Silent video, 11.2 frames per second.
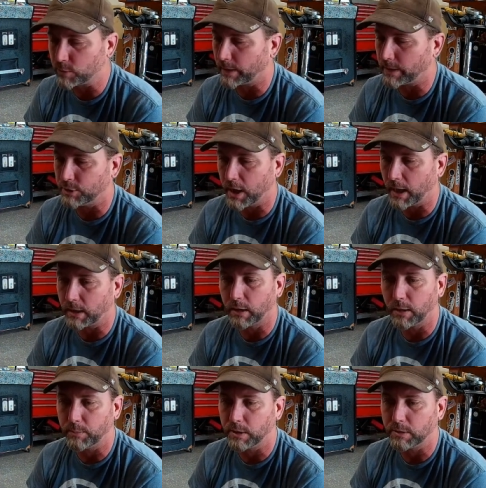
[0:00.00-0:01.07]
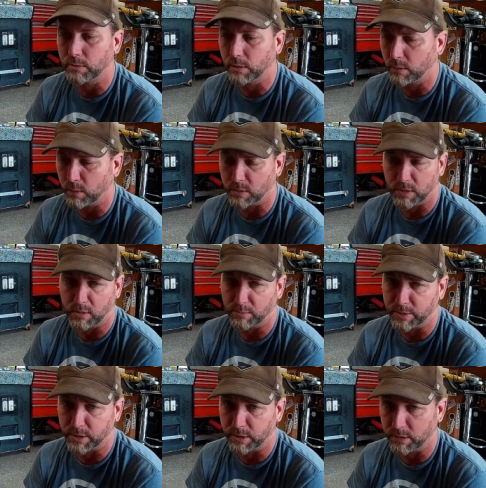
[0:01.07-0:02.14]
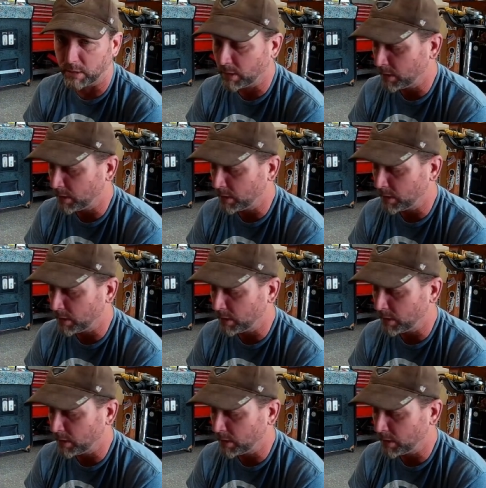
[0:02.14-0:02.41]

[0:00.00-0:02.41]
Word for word: so I can jack it up into a horizontal position